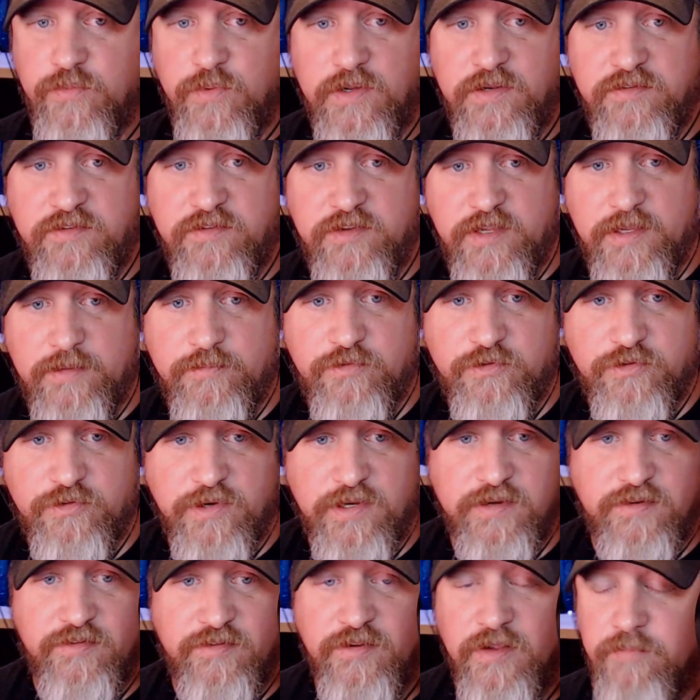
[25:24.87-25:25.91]
one tip,
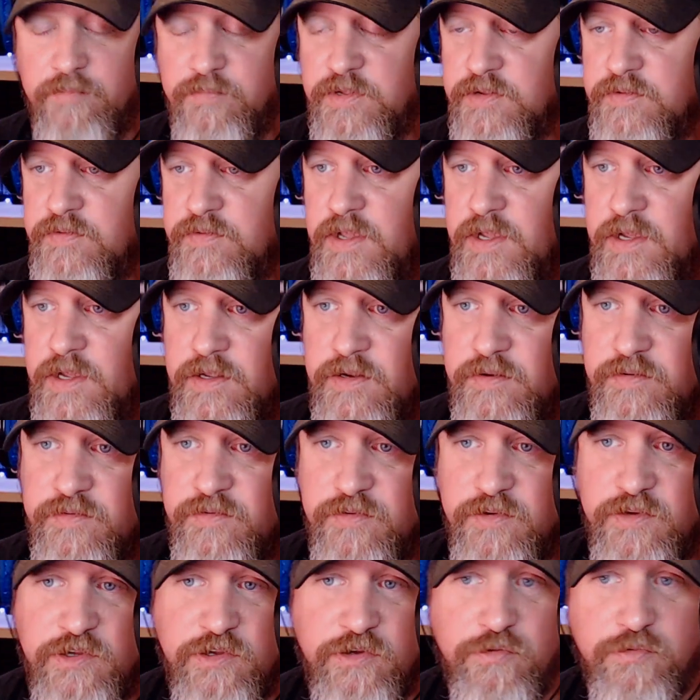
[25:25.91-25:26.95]
trick, something that
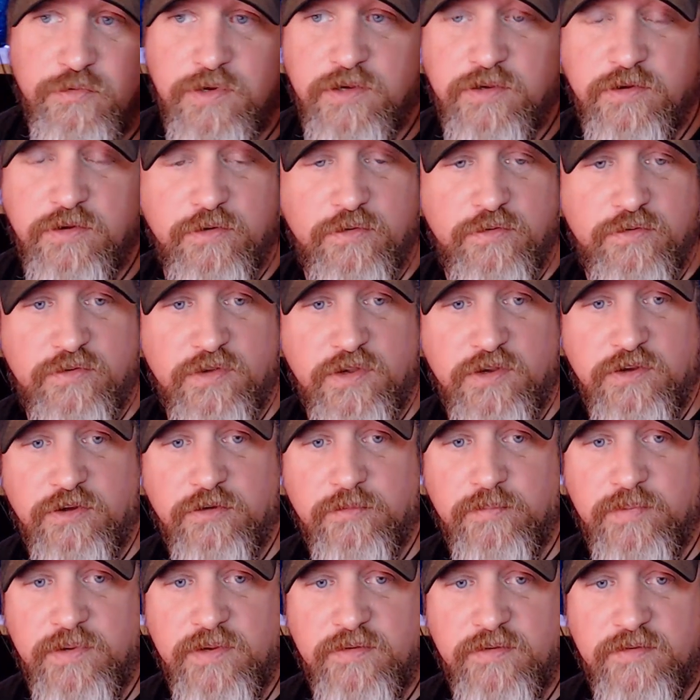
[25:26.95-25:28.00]
you can use in
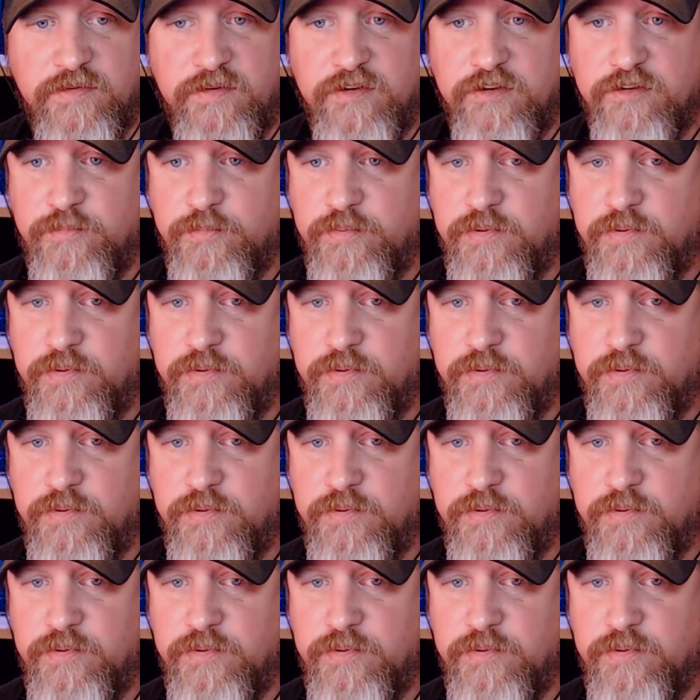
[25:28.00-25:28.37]
your business,